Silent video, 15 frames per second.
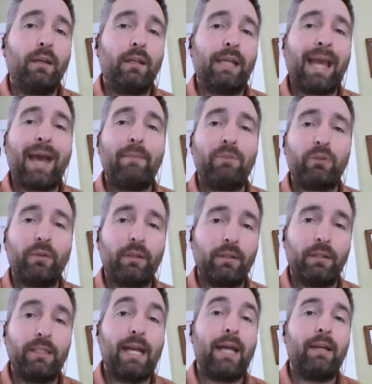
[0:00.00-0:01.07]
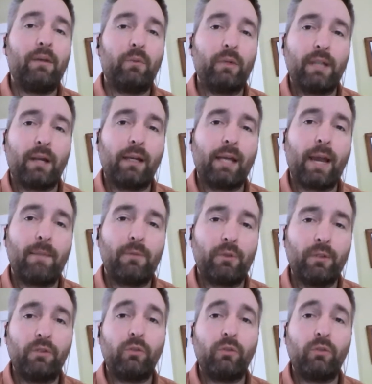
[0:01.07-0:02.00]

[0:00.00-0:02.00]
capturing, the data we start capturing,